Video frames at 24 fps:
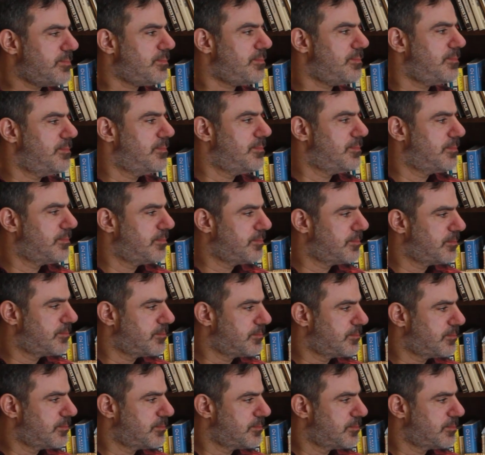
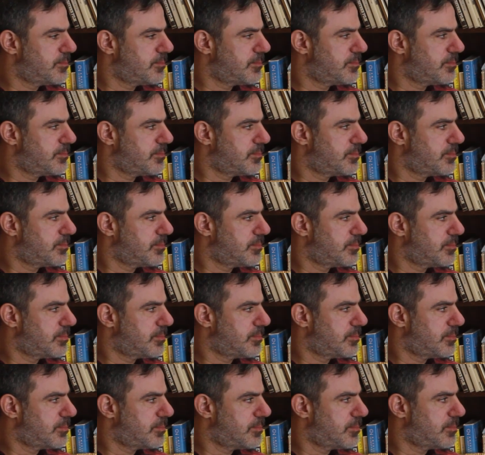
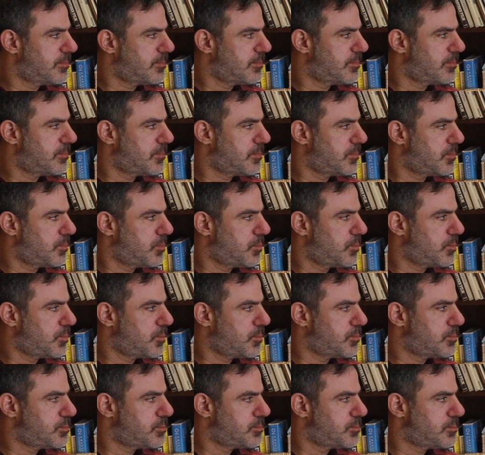
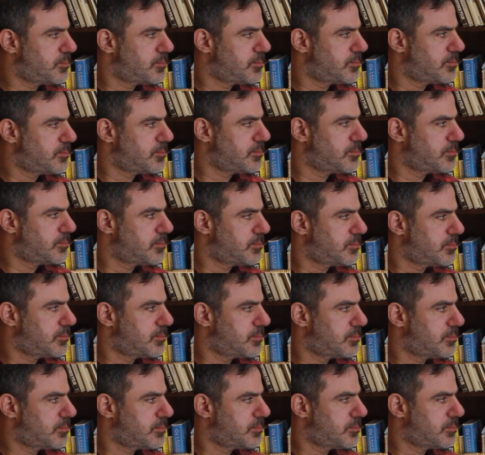
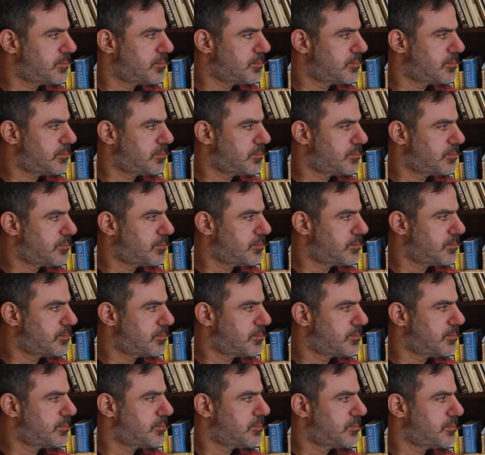
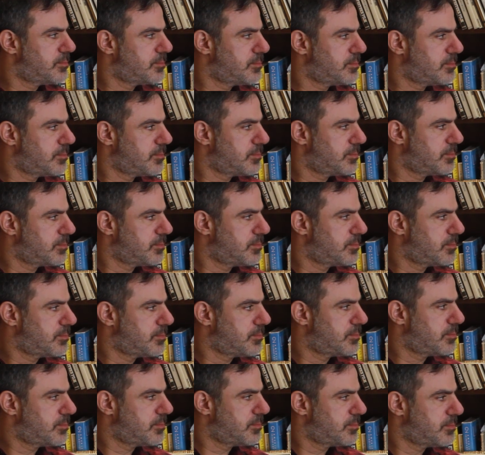
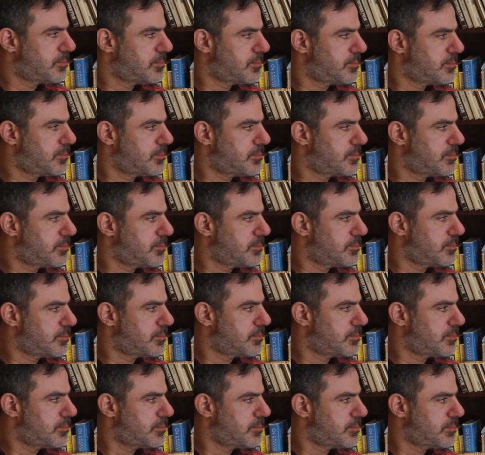
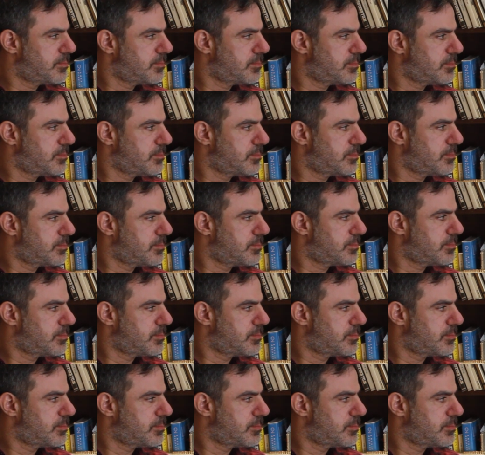No words are spoken by the person on screen.